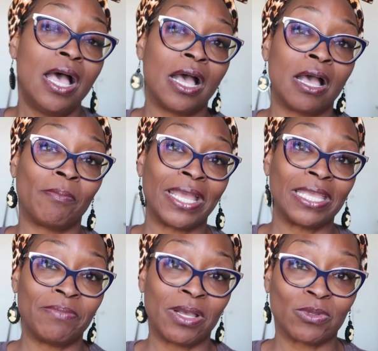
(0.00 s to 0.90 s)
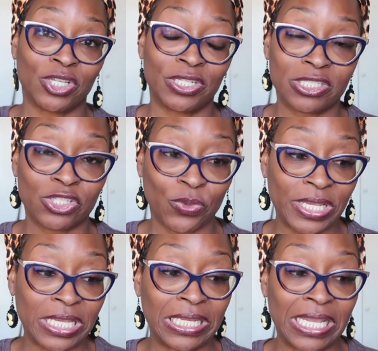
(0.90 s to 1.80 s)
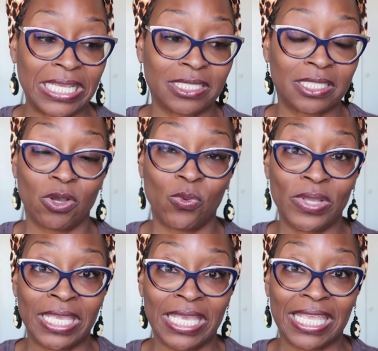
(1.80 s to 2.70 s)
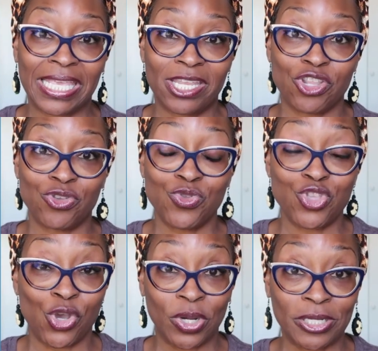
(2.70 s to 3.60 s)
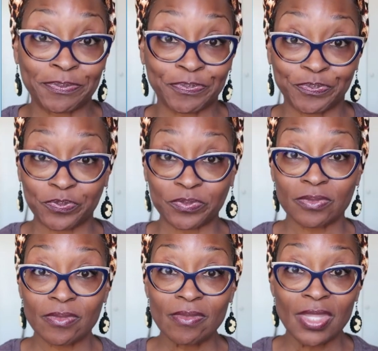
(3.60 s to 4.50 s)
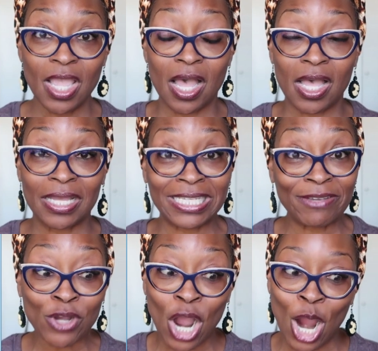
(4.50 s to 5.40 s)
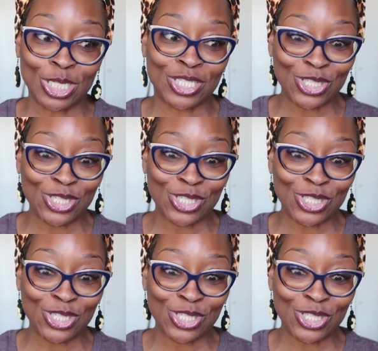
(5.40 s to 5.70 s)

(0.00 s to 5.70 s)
My email is on the screen, and so we can get you your Gift cards.